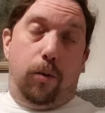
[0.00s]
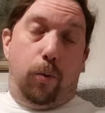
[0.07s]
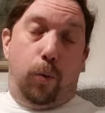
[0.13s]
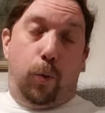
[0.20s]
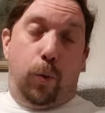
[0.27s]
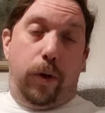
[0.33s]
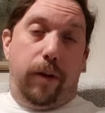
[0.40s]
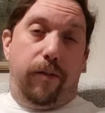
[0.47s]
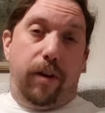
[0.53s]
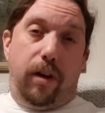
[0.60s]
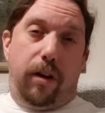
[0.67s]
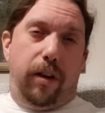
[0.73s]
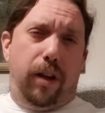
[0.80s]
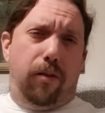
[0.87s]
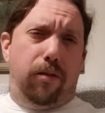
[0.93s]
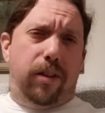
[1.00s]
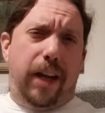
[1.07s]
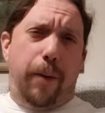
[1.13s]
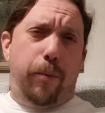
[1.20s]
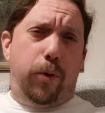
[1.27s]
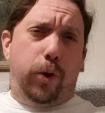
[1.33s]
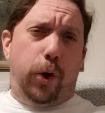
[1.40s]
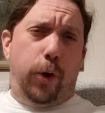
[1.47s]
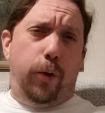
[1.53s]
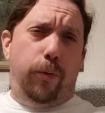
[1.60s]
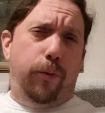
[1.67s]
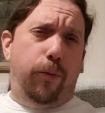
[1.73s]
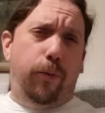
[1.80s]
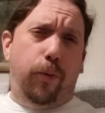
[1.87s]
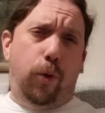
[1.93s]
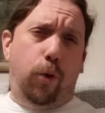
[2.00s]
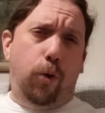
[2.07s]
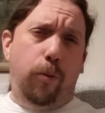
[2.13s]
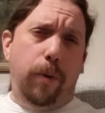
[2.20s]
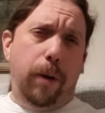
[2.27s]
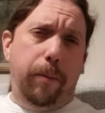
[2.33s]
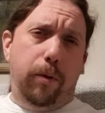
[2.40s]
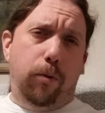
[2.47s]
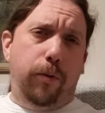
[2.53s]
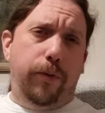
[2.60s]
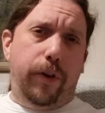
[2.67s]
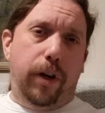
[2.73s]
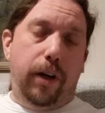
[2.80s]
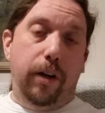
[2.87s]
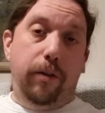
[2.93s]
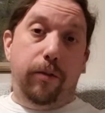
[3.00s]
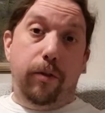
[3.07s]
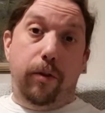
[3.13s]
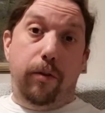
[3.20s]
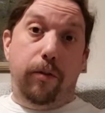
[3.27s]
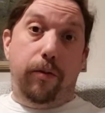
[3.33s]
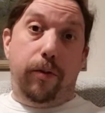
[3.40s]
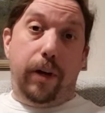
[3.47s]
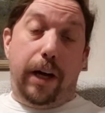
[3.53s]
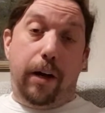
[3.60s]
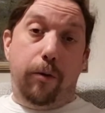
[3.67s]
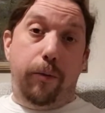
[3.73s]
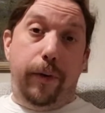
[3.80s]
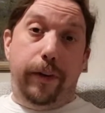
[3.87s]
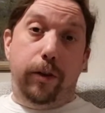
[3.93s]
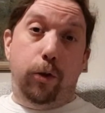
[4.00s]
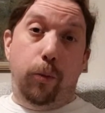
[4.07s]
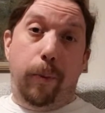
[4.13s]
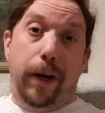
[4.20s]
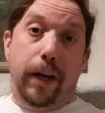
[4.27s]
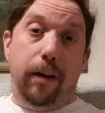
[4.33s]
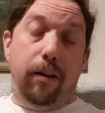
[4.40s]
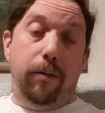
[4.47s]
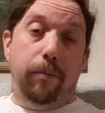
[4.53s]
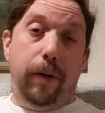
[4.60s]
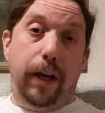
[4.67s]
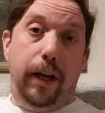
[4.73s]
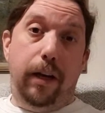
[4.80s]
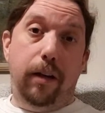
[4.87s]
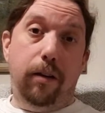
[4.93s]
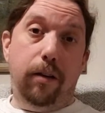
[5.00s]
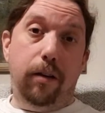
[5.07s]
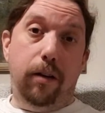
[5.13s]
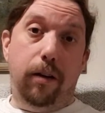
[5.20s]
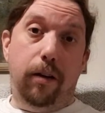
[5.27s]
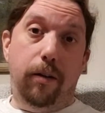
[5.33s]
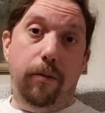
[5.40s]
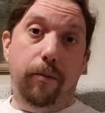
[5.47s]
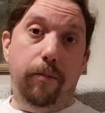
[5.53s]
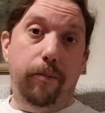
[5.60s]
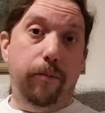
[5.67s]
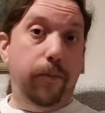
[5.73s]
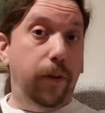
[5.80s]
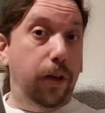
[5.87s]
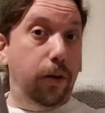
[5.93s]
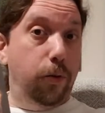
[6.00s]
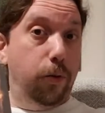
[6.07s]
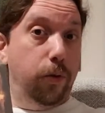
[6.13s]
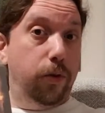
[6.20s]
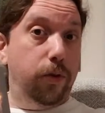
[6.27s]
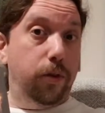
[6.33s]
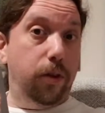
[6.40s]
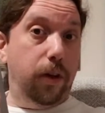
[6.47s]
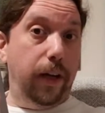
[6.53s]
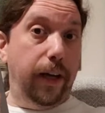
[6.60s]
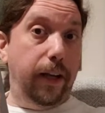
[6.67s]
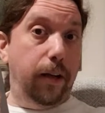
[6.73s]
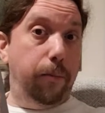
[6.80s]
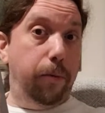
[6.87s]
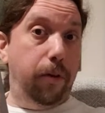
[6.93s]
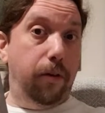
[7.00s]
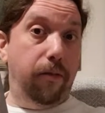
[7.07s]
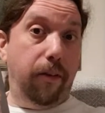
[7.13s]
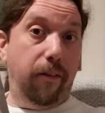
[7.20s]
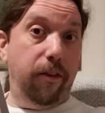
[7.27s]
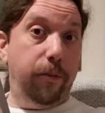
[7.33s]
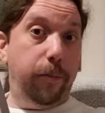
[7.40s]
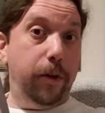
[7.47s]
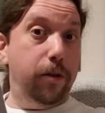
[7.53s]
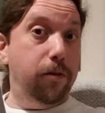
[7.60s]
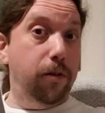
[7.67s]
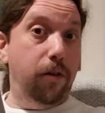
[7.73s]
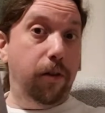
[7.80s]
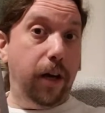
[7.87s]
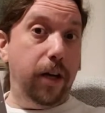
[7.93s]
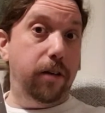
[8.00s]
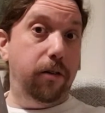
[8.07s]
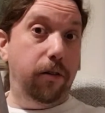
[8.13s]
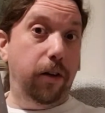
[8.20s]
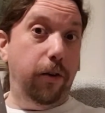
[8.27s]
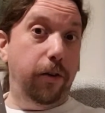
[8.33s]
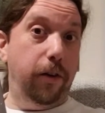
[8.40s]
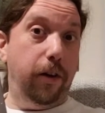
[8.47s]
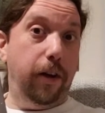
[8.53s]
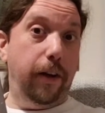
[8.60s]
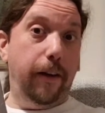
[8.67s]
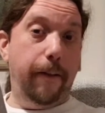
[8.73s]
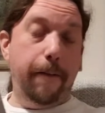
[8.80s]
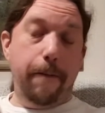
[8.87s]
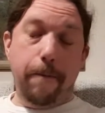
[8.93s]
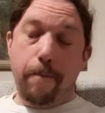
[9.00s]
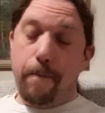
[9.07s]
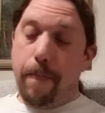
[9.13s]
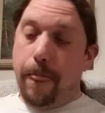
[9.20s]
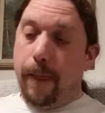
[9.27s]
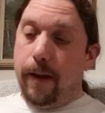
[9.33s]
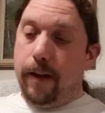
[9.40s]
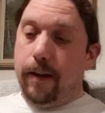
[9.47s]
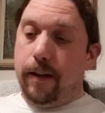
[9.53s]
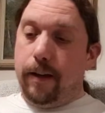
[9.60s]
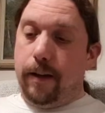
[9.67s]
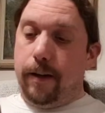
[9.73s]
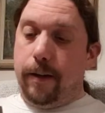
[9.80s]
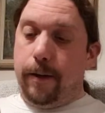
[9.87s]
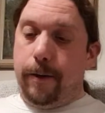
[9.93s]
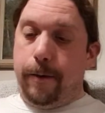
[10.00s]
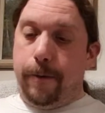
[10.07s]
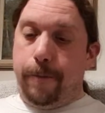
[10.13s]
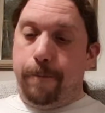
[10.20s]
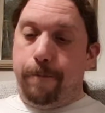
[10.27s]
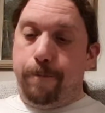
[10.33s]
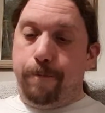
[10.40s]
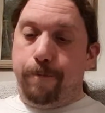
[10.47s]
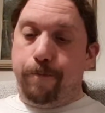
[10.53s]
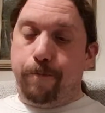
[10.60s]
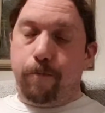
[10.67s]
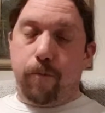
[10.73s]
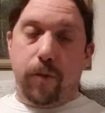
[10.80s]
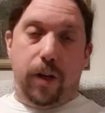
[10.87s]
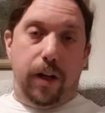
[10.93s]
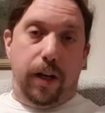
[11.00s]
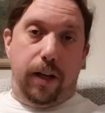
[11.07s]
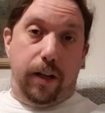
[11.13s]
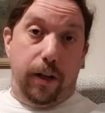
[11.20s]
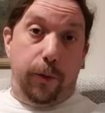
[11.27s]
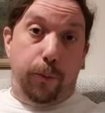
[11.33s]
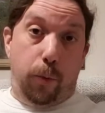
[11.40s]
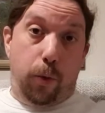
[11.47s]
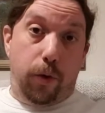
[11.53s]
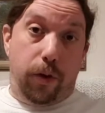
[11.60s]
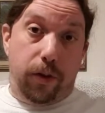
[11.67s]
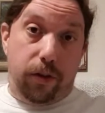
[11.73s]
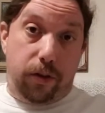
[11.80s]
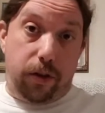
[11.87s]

whatever, I think it was episode 4 maybe, or 5 of how physical media is made, then of course I end up at a very special location, don't I? And there's more than